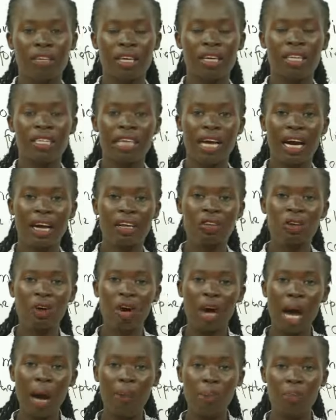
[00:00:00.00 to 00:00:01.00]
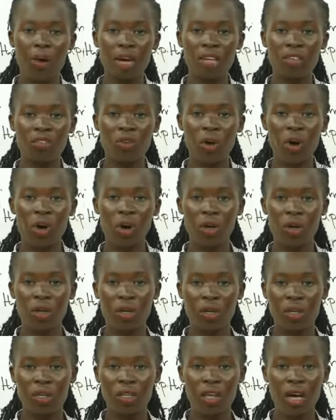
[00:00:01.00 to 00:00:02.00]
It can go upwards or
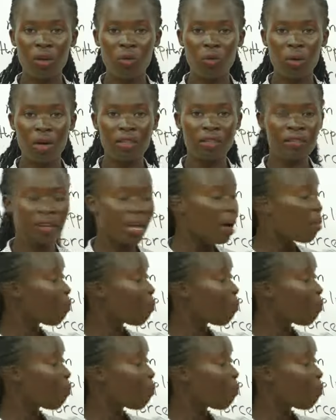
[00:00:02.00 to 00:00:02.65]
downwards.